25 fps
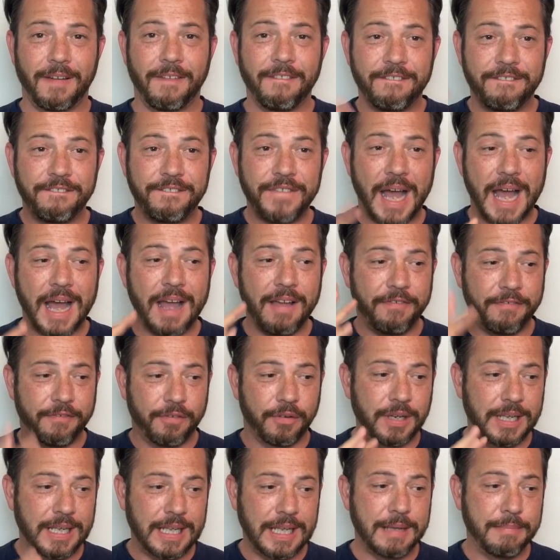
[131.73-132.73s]
Five
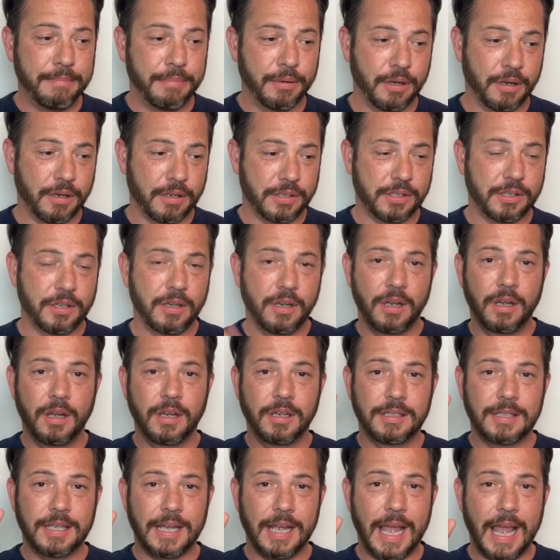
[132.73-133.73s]
free ebooks
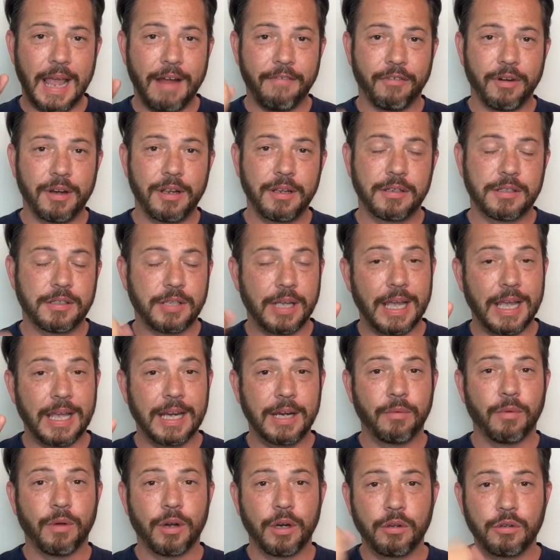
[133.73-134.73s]
to every, to
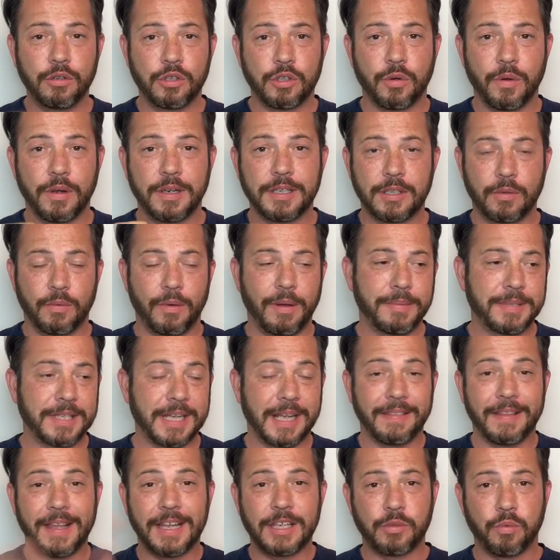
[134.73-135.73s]
anyone who joins the website,
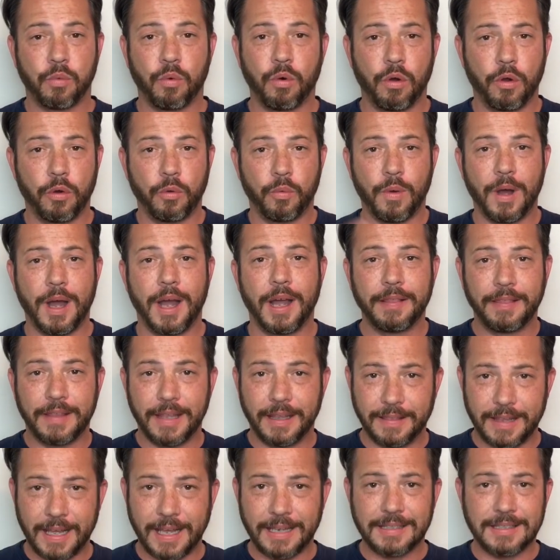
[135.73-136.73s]
and that's worldwide.
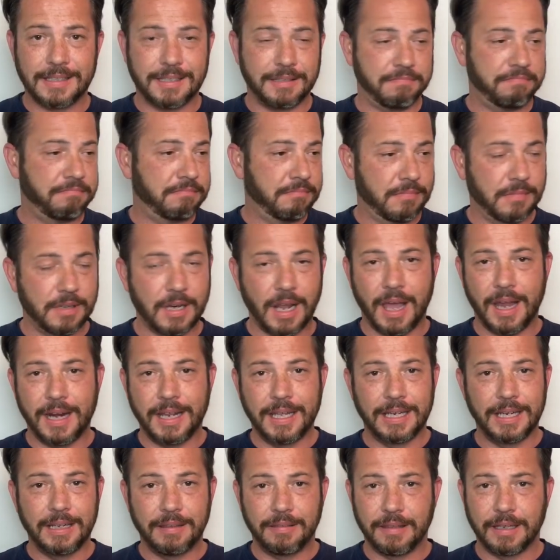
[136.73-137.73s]
That, that's not
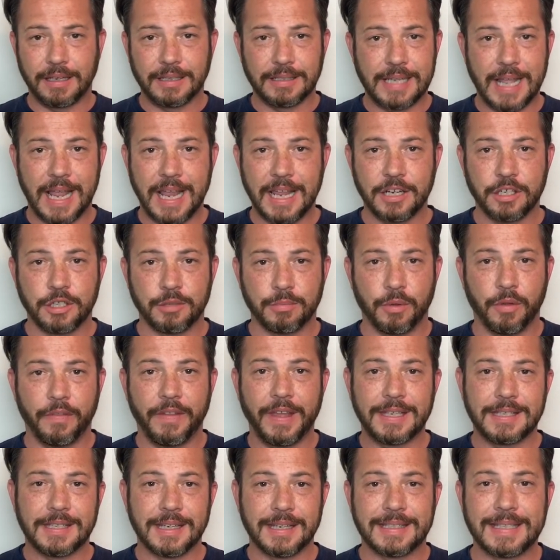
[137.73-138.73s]
anything tangible.
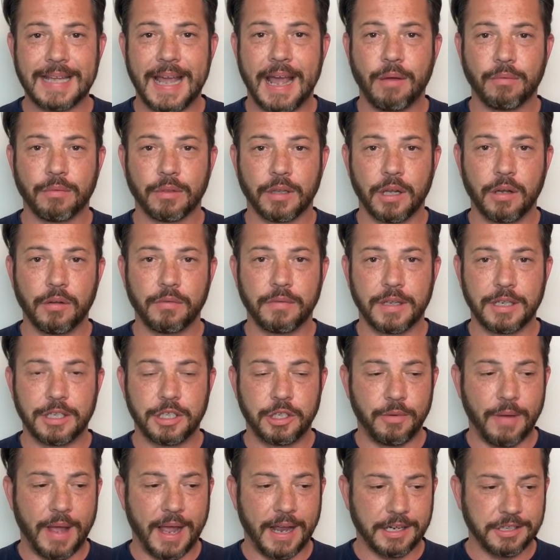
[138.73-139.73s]
That's a download that
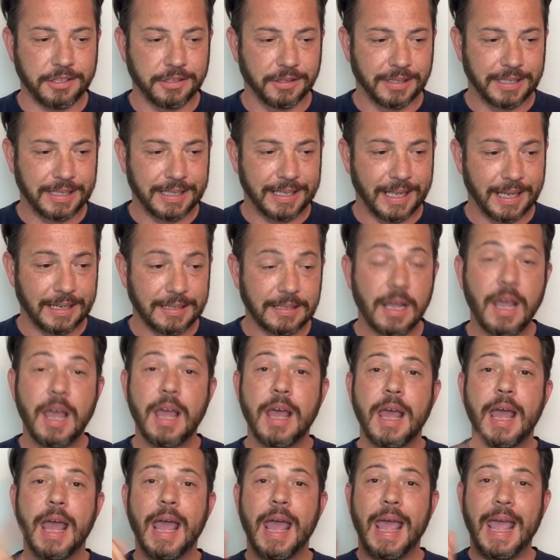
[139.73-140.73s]
you actually get.
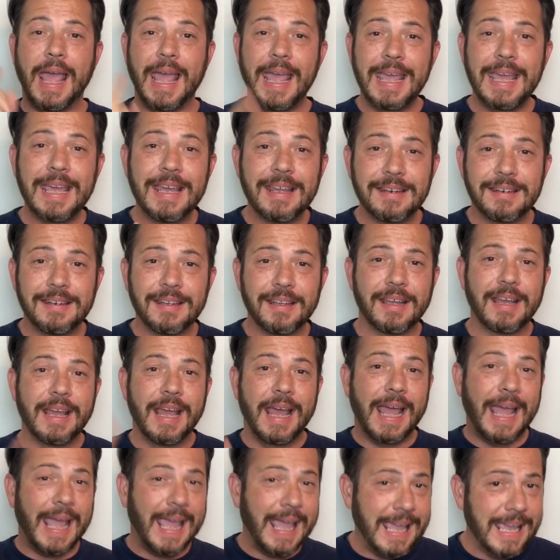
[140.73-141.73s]
And,
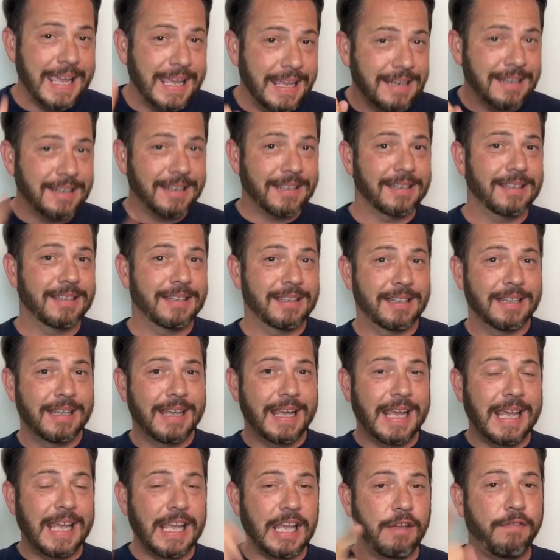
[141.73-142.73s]
and
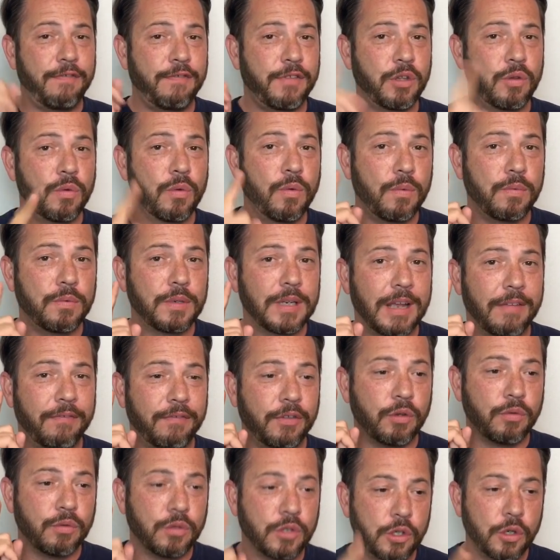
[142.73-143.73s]
if you, if
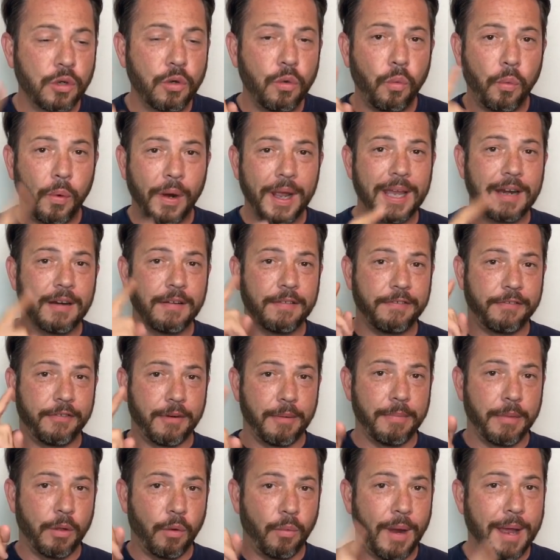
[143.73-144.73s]
you do win
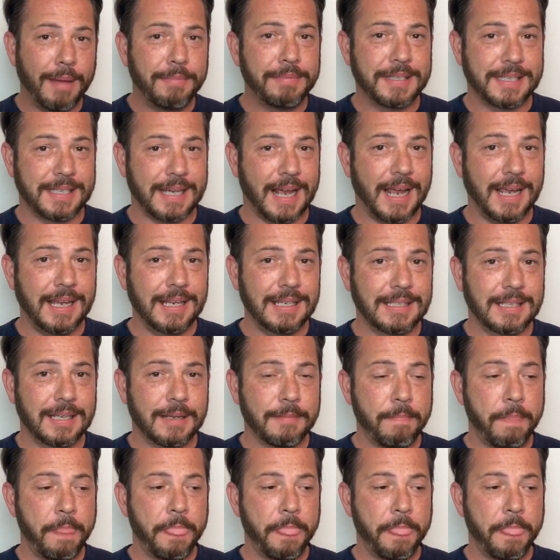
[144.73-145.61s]
from the website